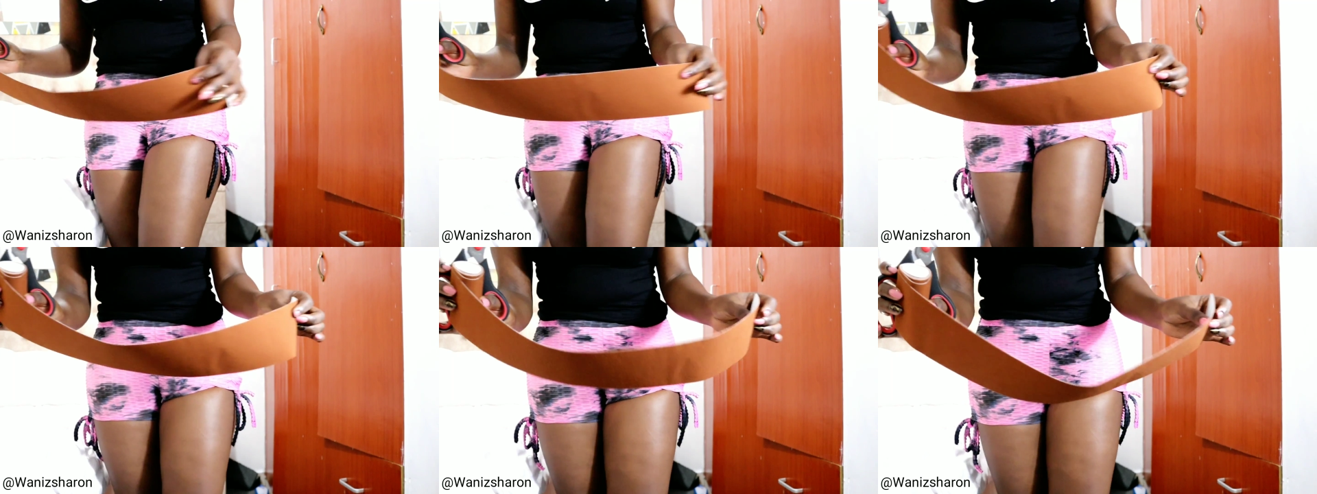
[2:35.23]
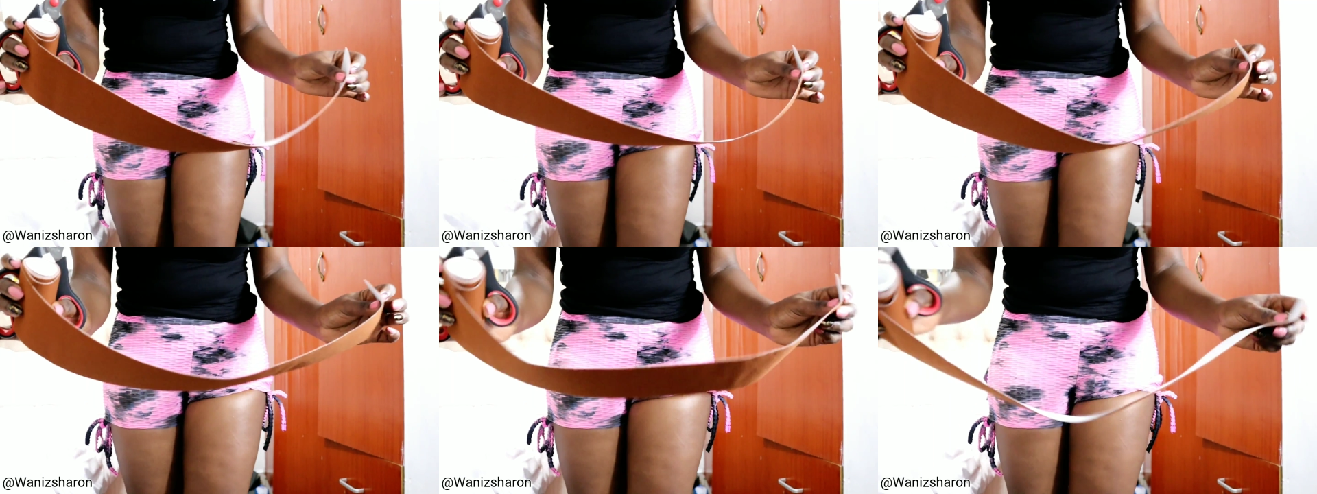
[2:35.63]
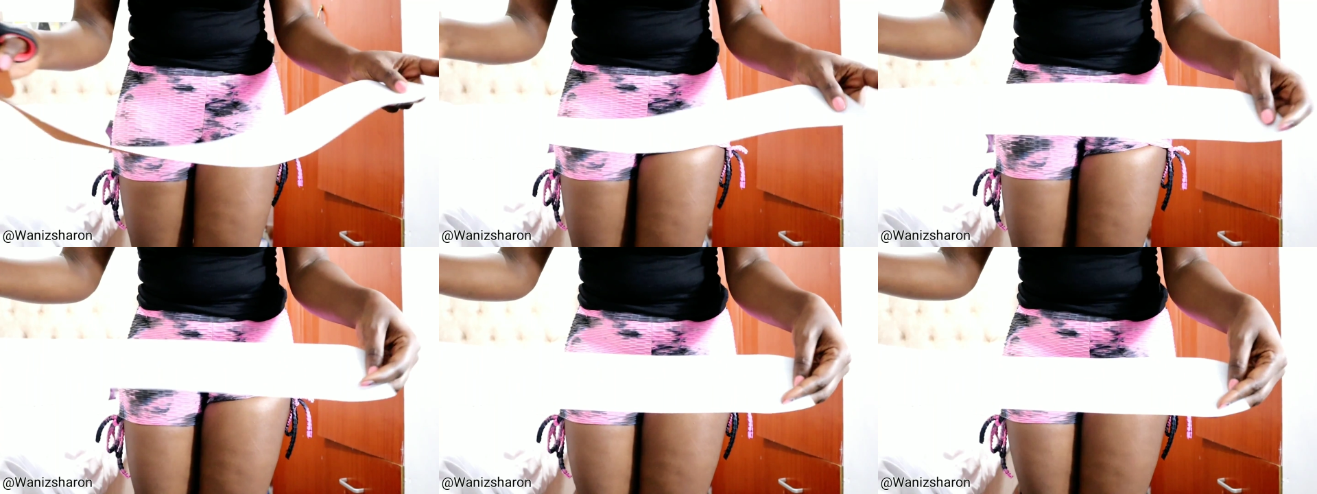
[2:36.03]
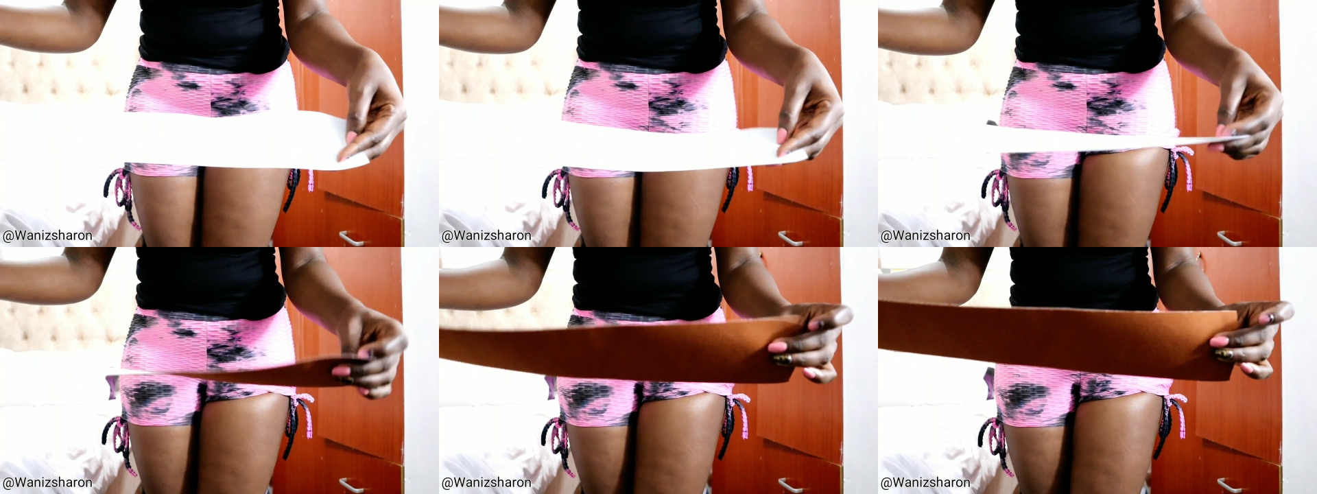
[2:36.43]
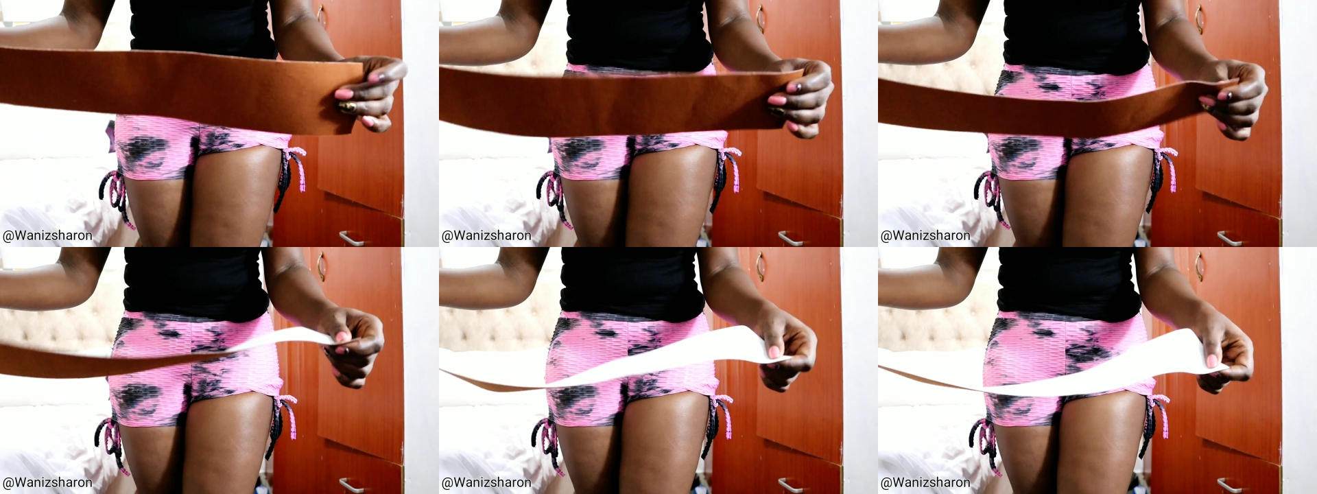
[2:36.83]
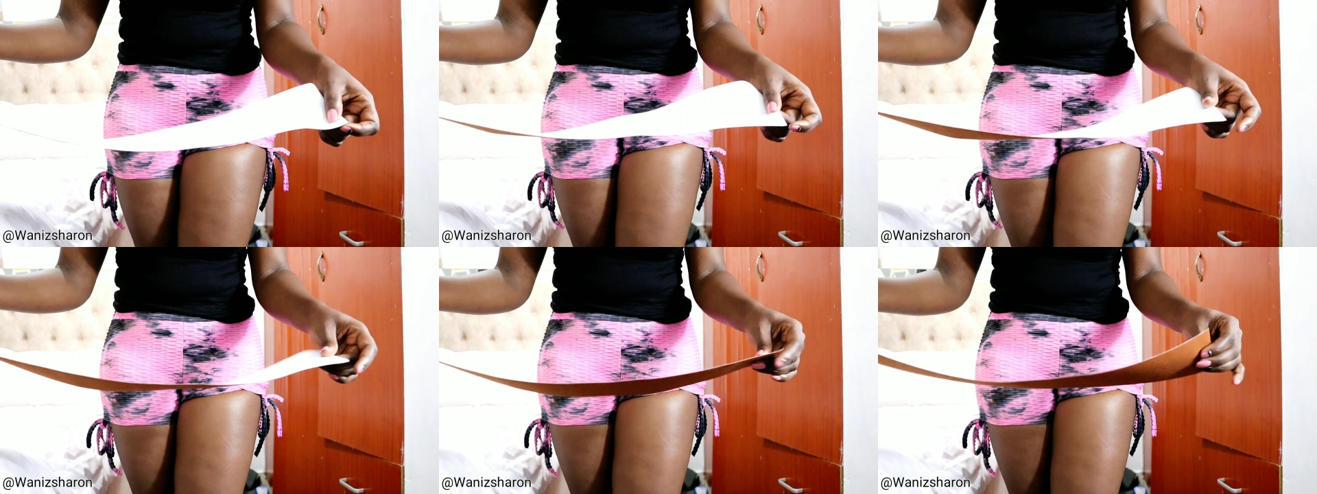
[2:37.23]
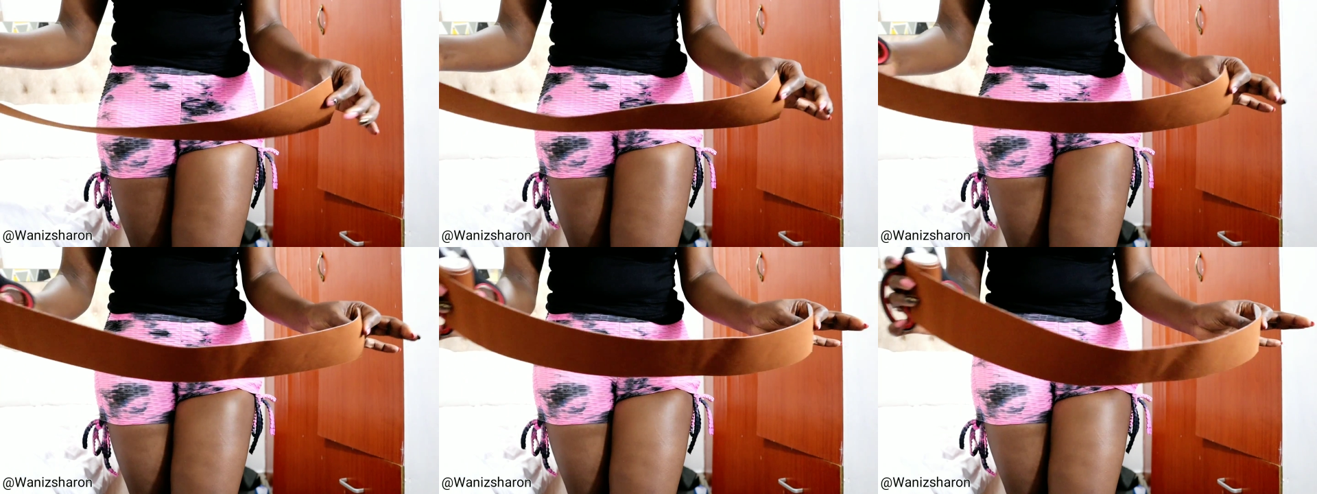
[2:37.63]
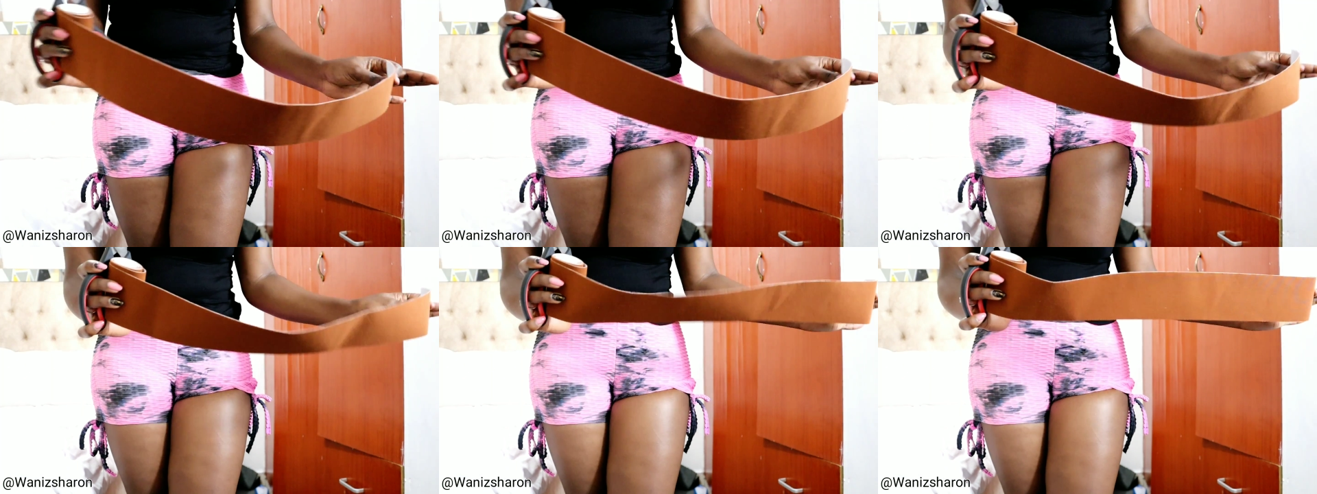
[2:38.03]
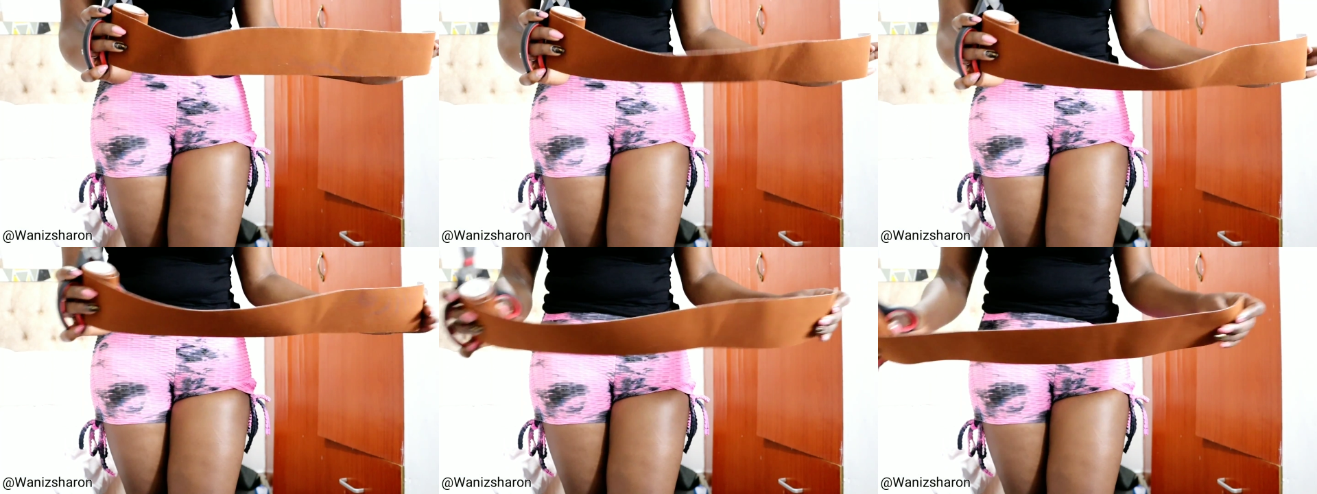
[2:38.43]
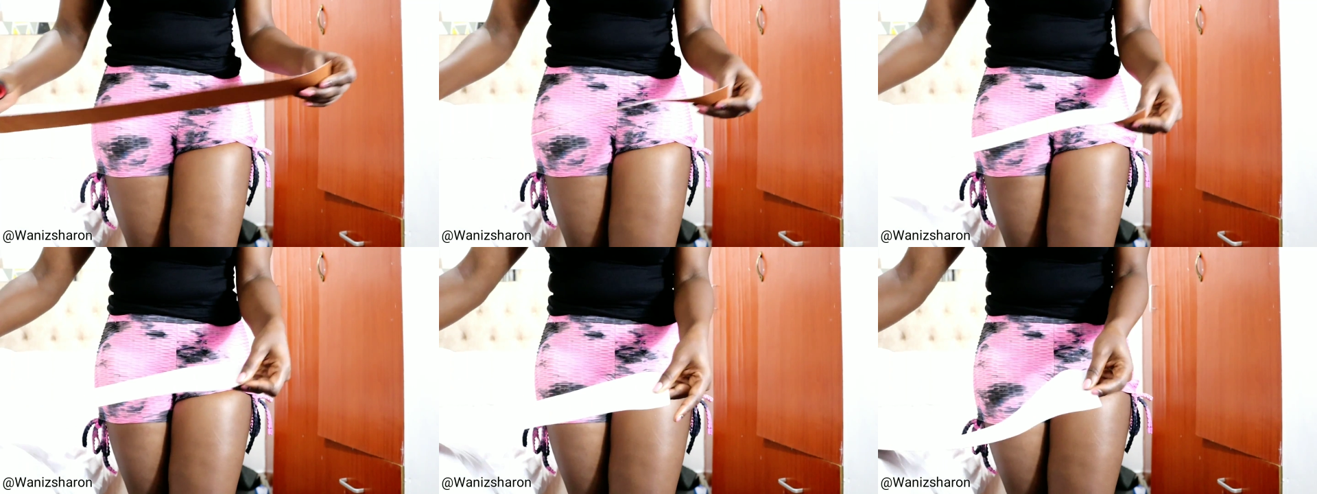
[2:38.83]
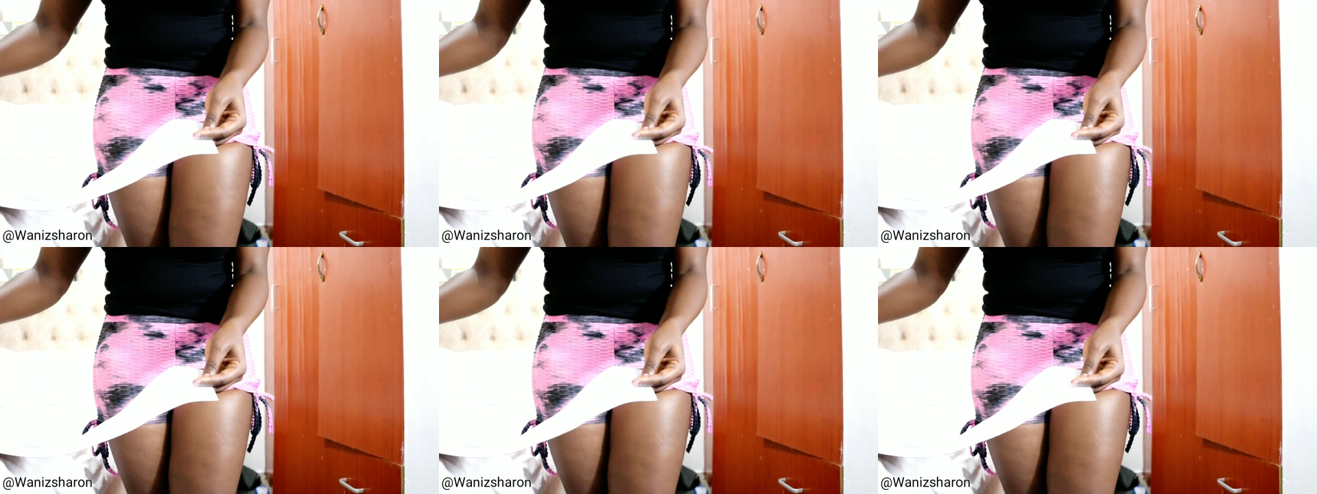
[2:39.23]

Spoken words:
No face is visible, so there are no lips to read.